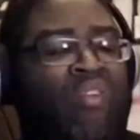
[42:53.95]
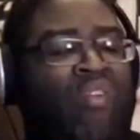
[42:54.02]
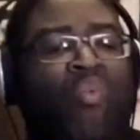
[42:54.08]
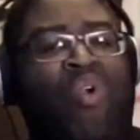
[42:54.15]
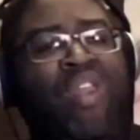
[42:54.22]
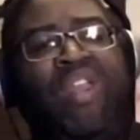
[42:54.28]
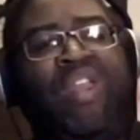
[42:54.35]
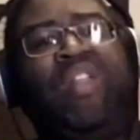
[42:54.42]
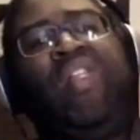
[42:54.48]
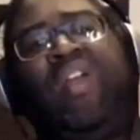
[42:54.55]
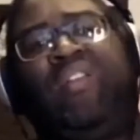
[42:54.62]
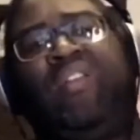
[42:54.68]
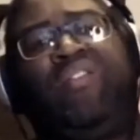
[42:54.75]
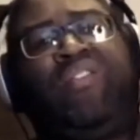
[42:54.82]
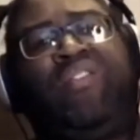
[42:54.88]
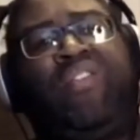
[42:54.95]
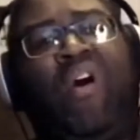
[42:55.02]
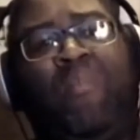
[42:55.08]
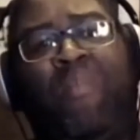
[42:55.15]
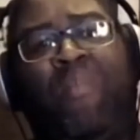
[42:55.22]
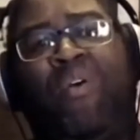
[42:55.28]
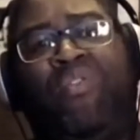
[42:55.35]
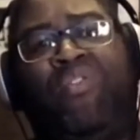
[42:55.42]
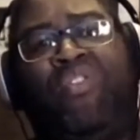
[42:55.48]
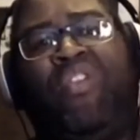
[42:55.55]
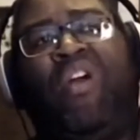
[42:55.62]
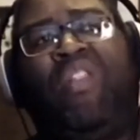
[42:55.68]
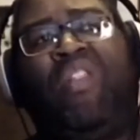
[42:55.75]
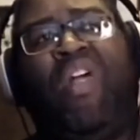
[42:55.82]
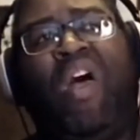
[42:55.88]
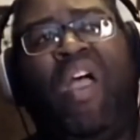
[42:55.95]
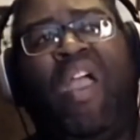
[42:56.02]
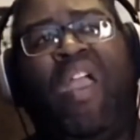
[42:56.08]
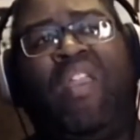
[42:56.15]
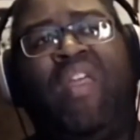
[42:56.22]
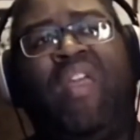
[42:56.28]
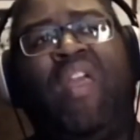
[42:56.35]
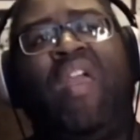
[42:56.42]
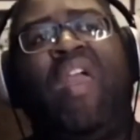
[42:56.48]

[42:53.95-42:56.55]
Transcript: the winning lists posted online,